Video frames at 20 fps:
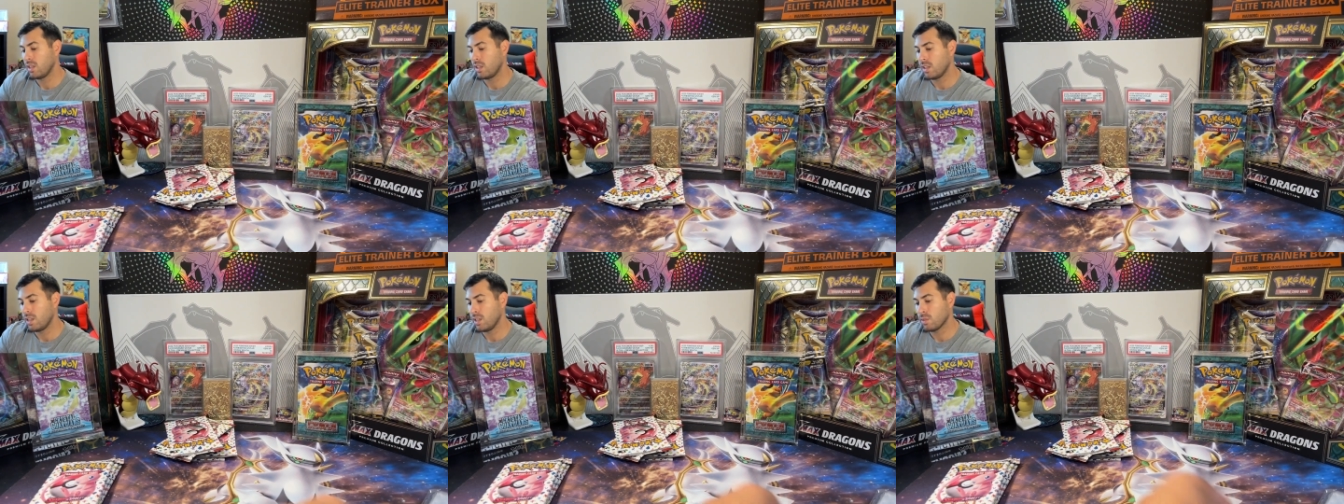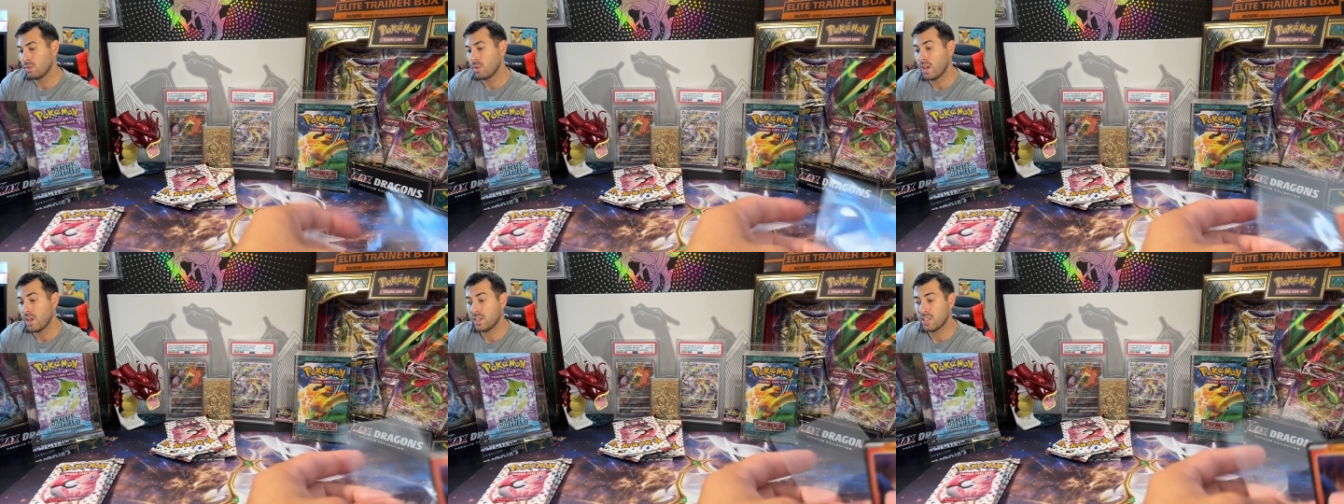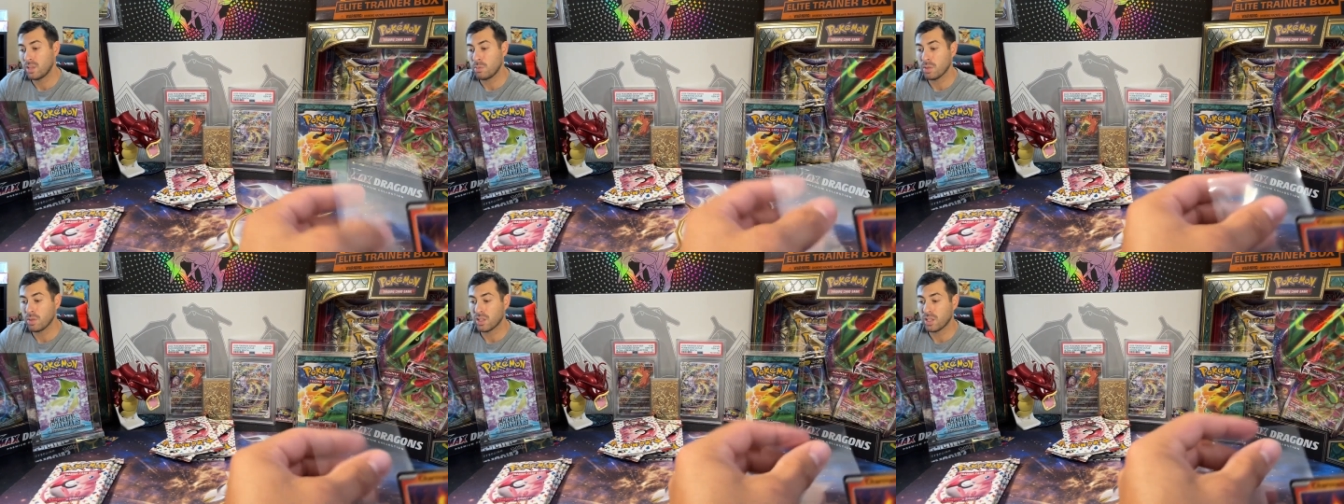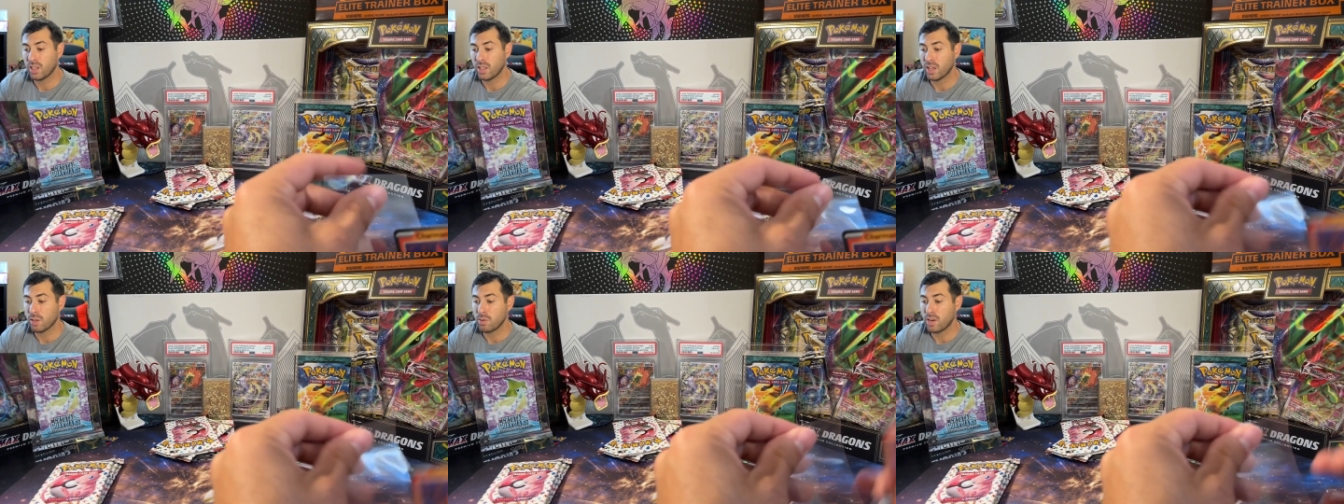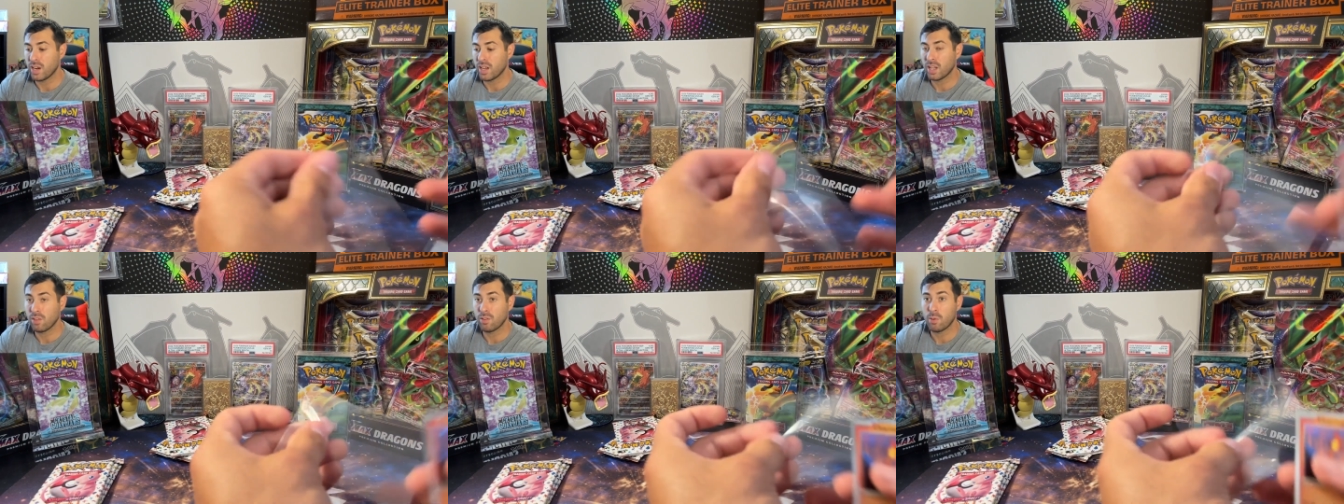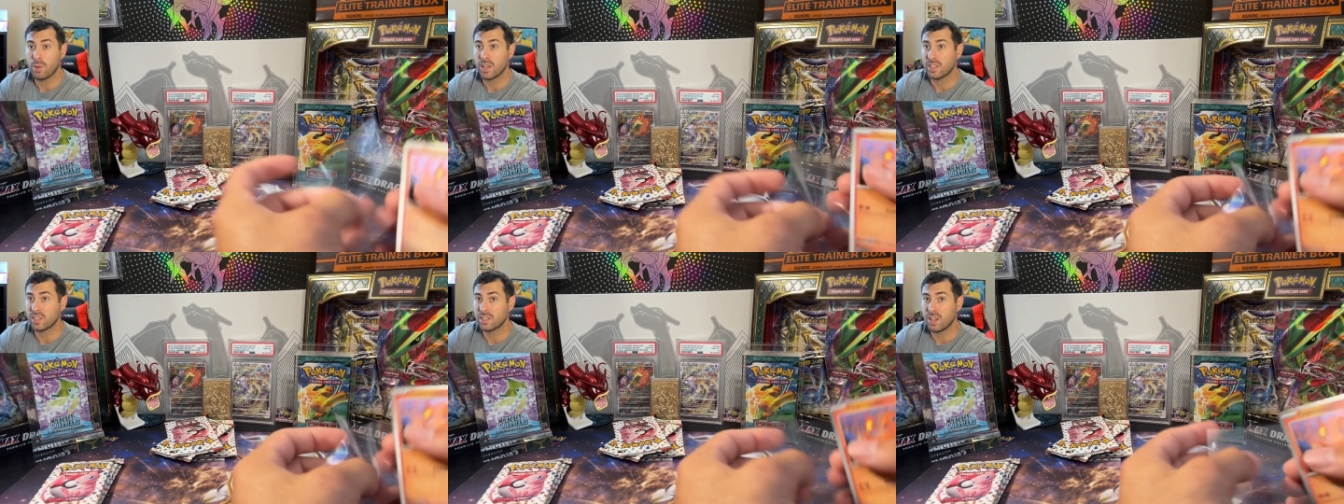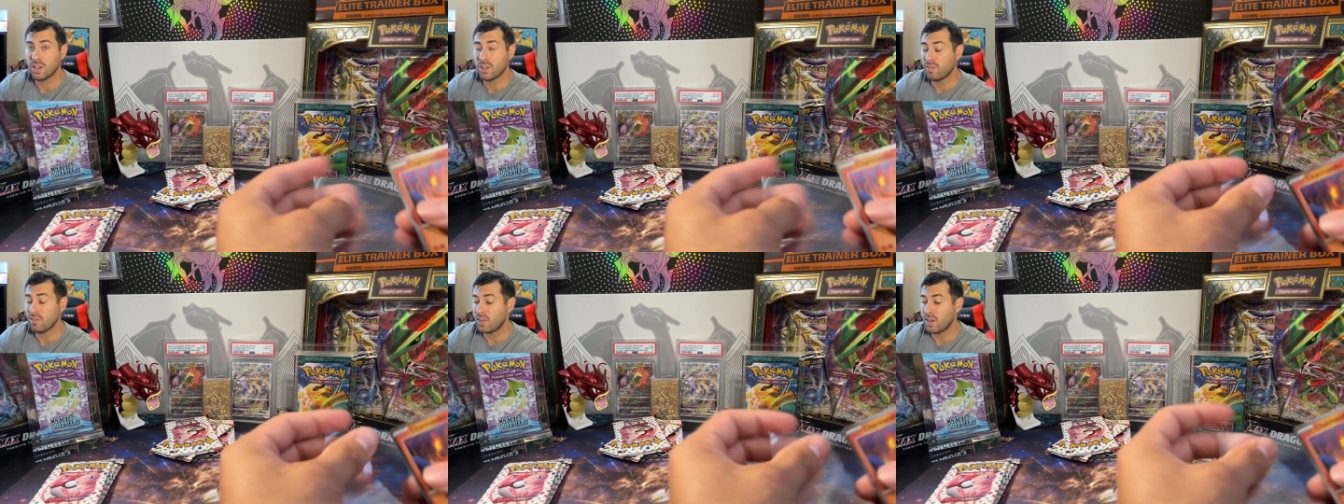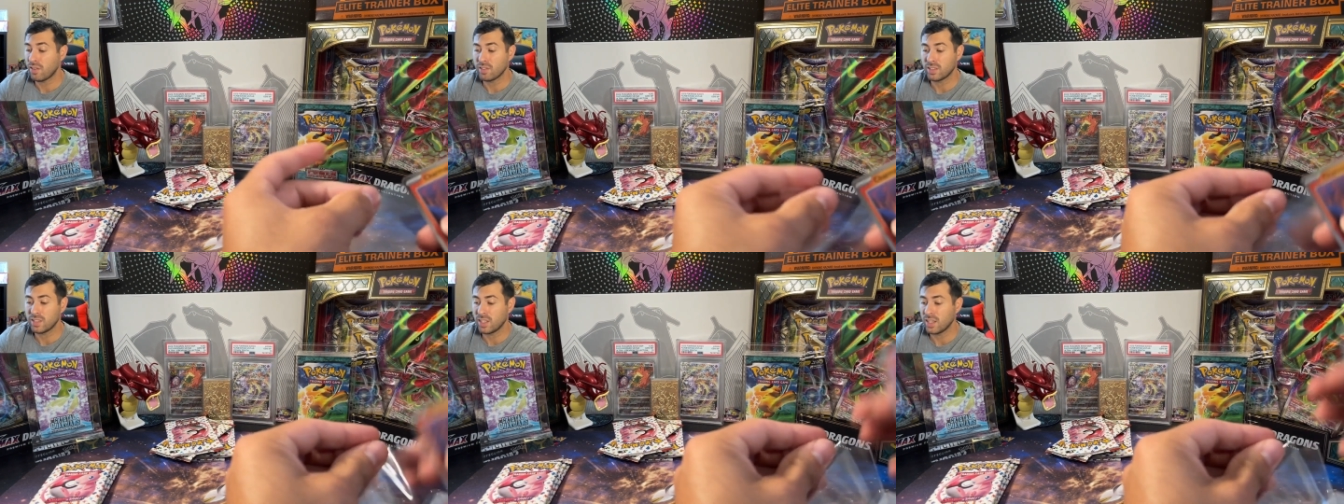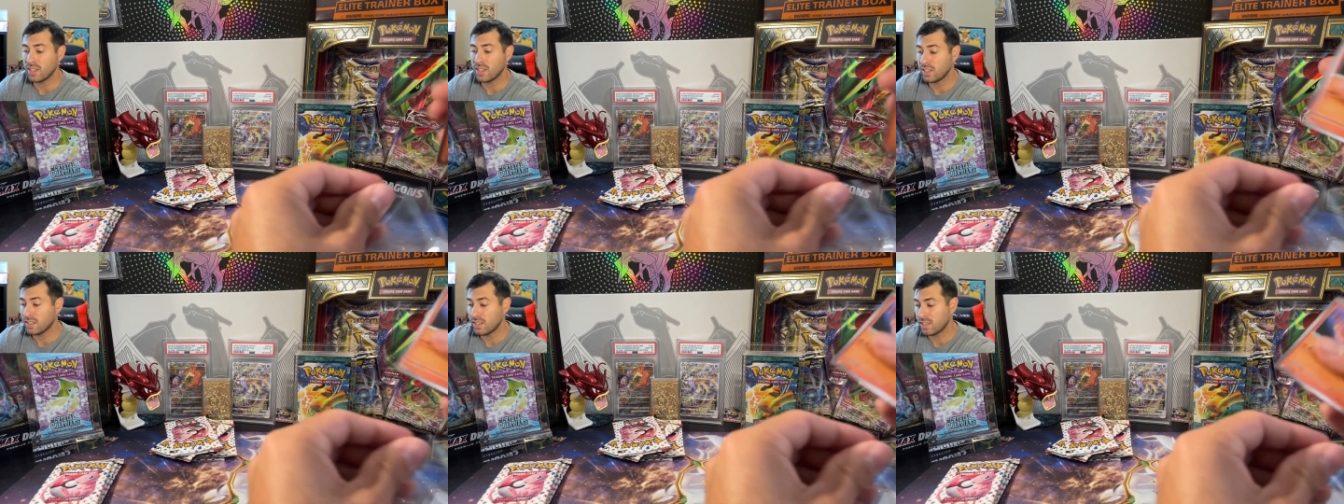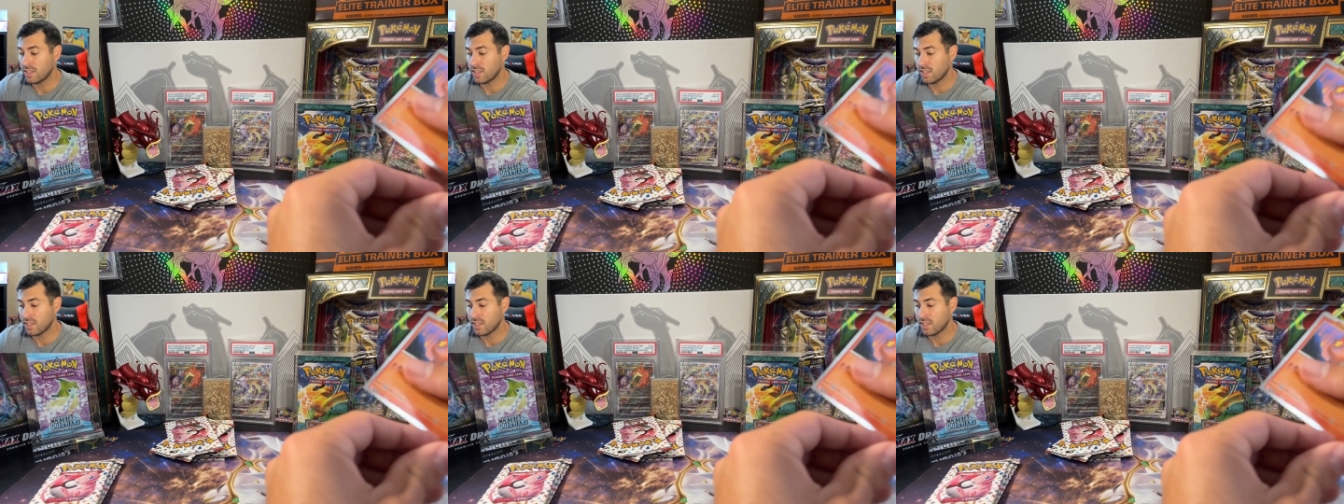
That's why I typically like when I give away stuff and everything.